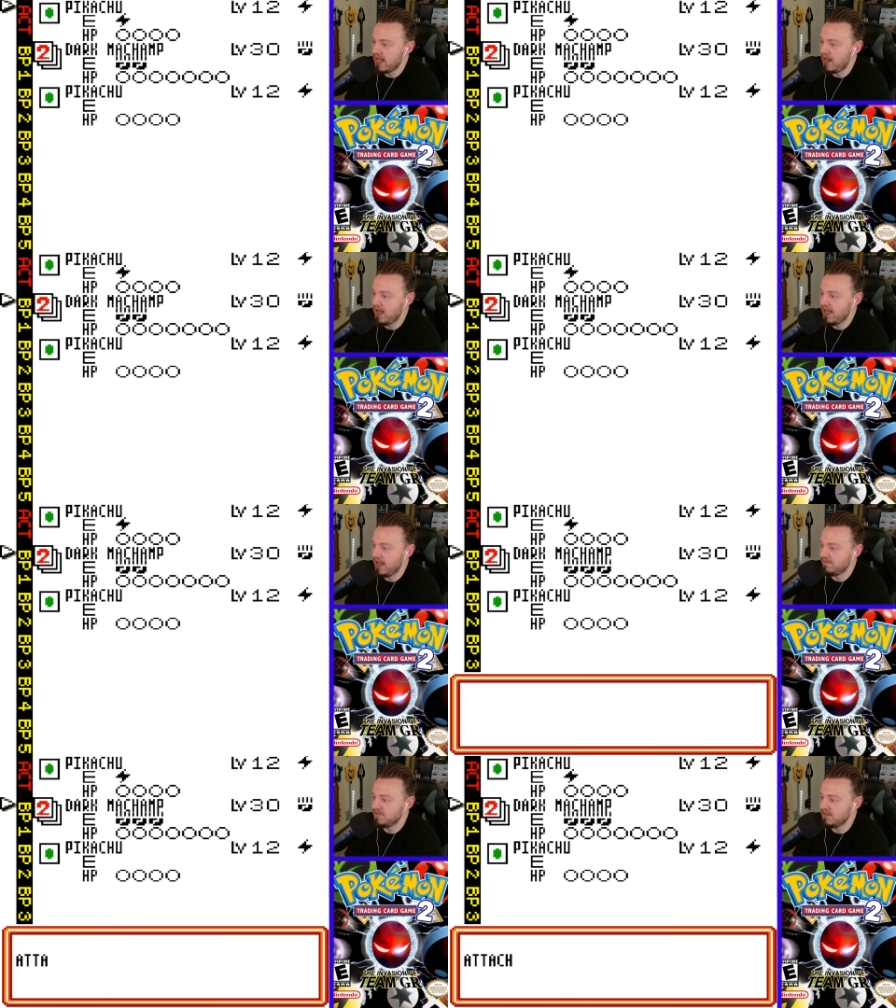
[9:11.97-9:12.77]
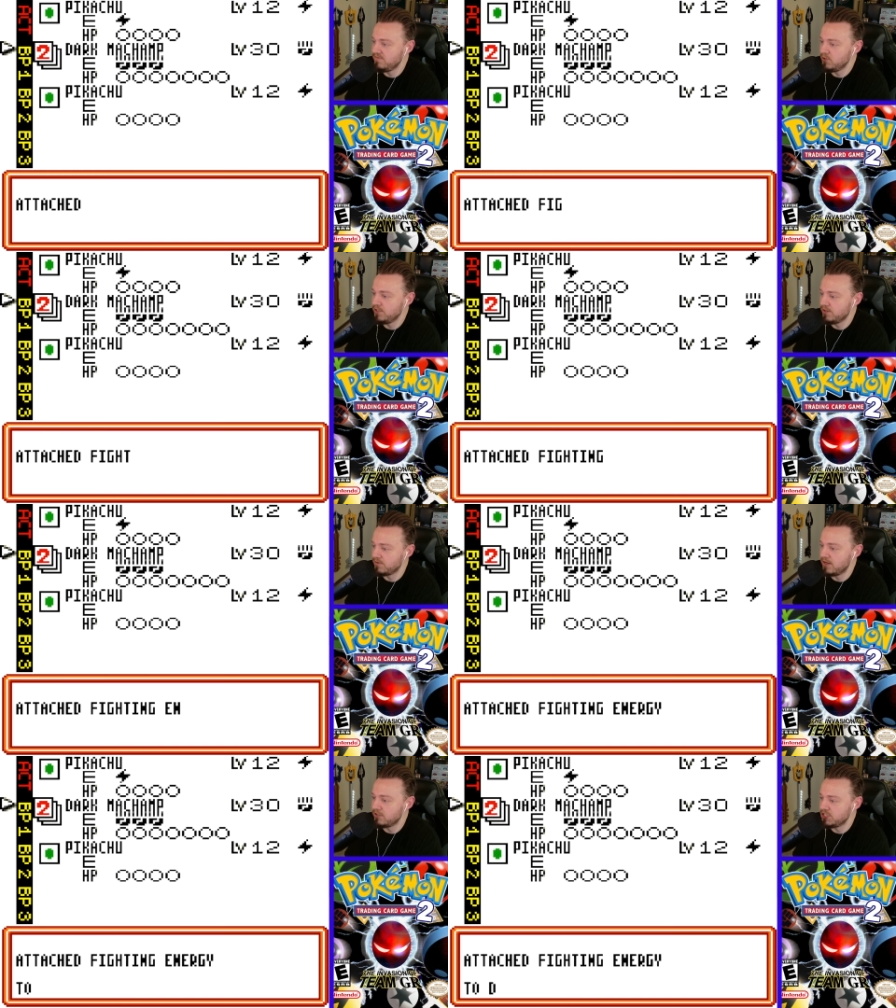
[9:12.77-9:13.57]
I have to give you
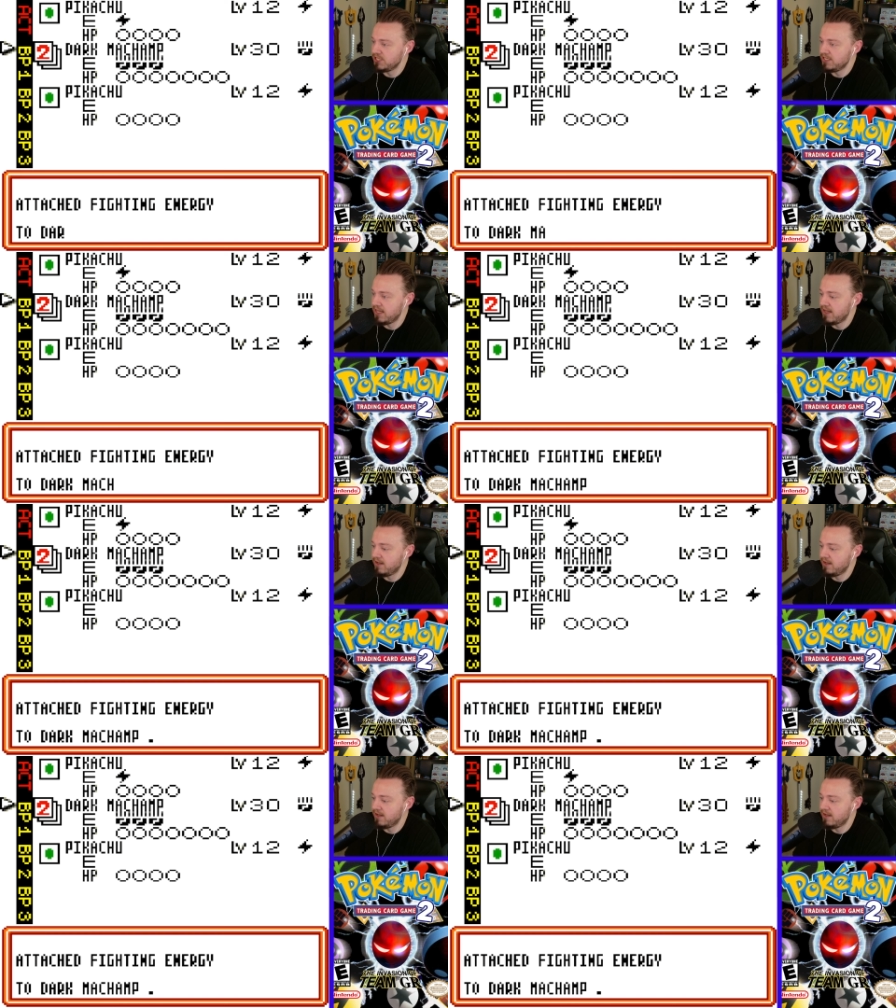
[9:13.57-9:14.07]
another energy, yeah.